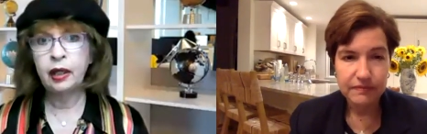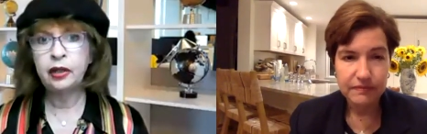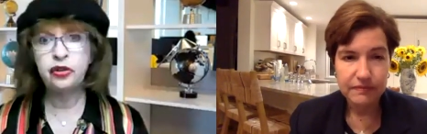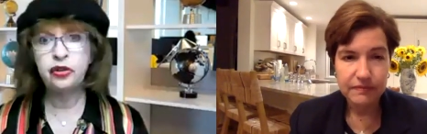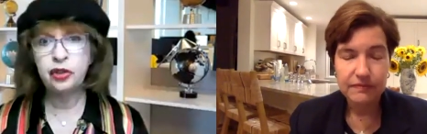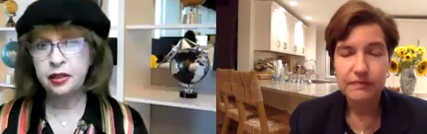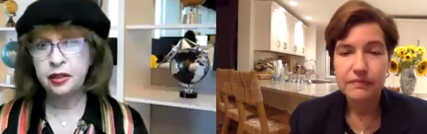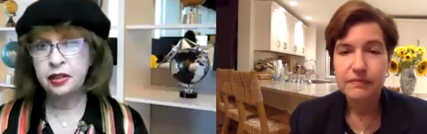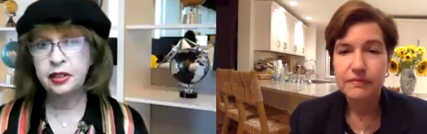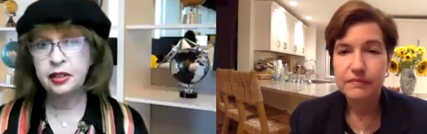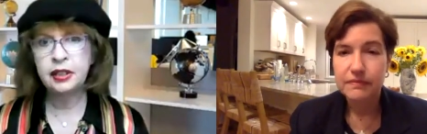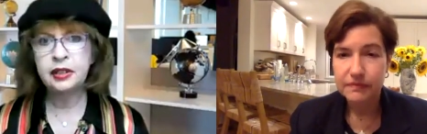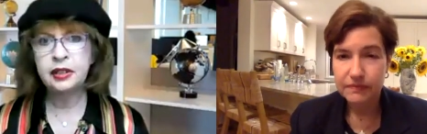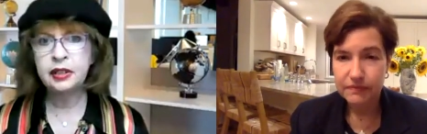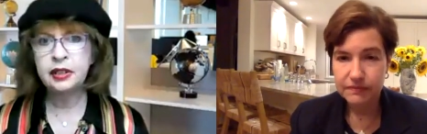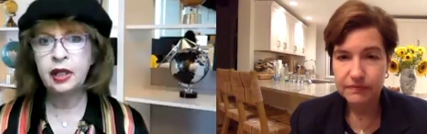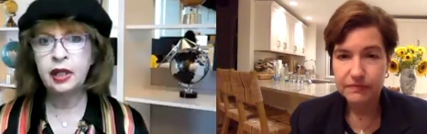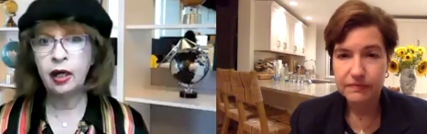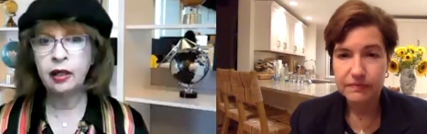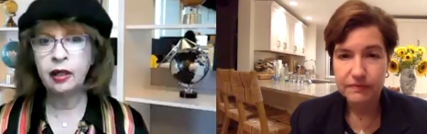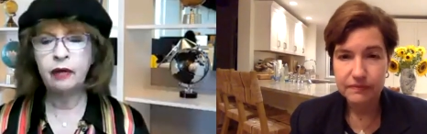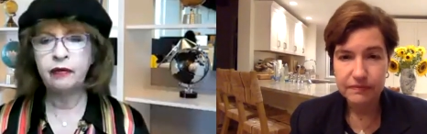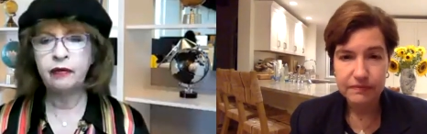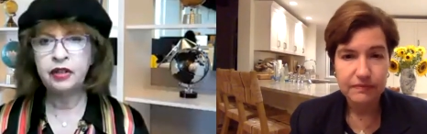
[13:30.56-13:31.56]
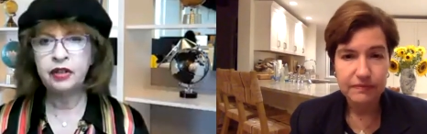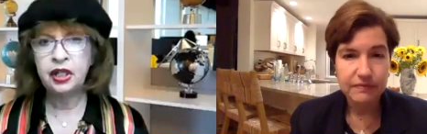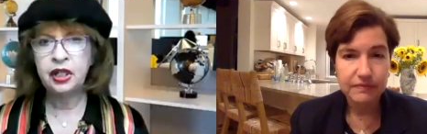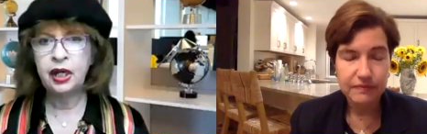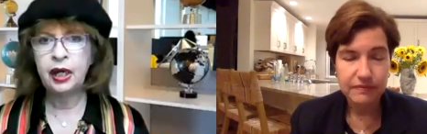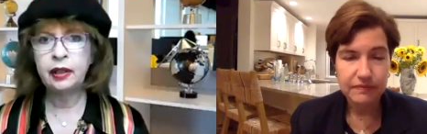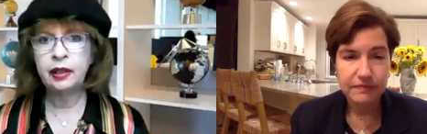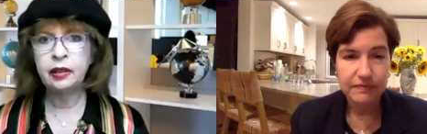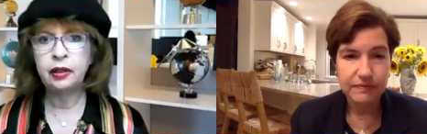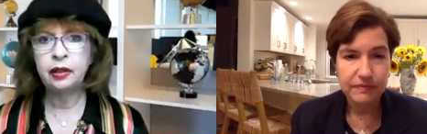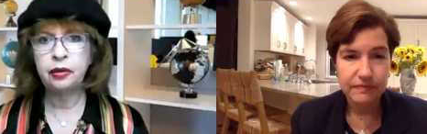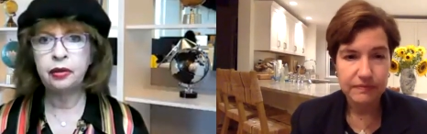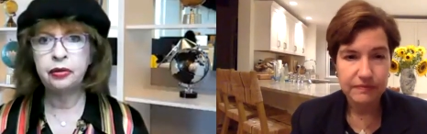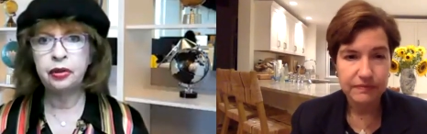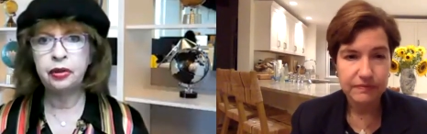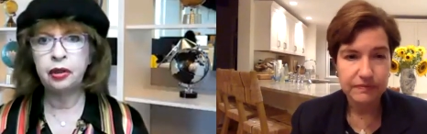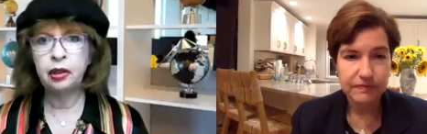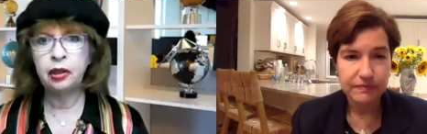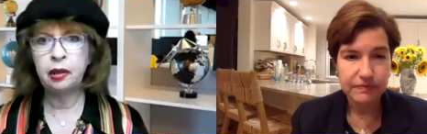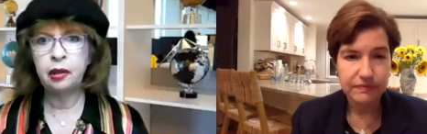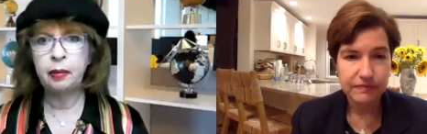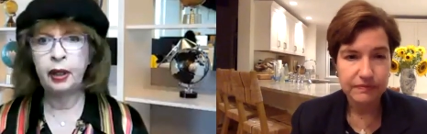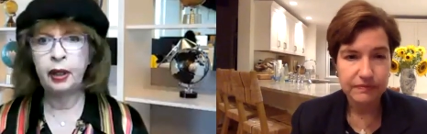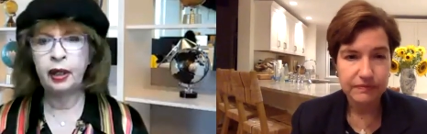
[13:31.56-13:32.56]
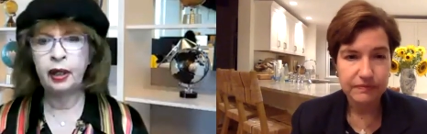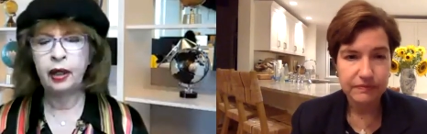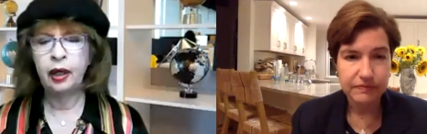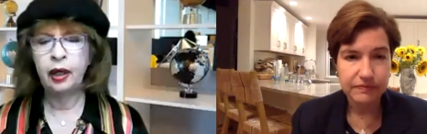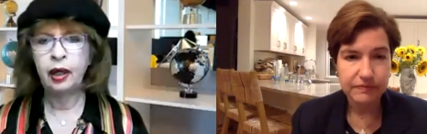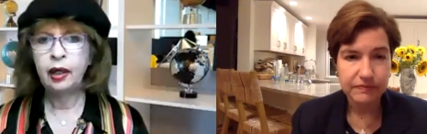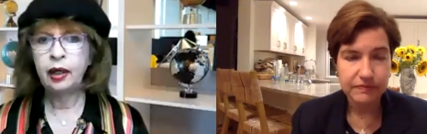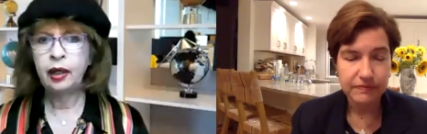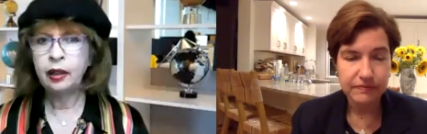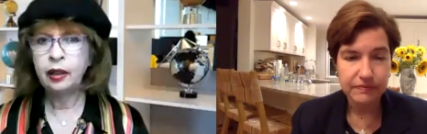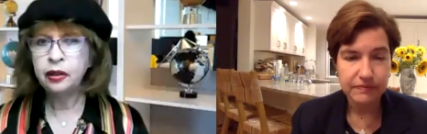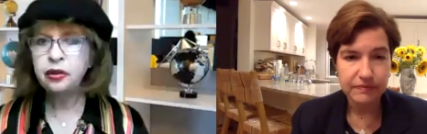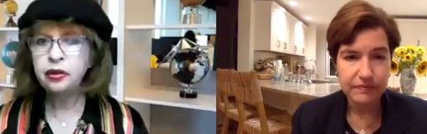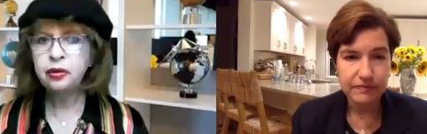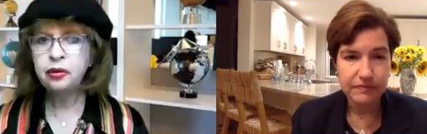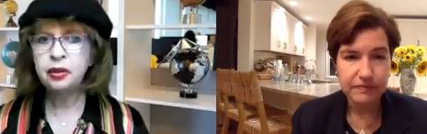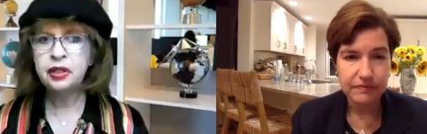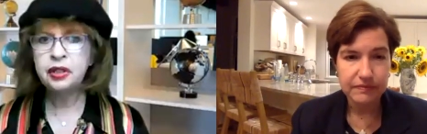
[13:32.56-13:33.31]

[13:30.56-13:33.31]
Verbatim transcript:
Speaker 1: just this kind of attack that you talk about, can do the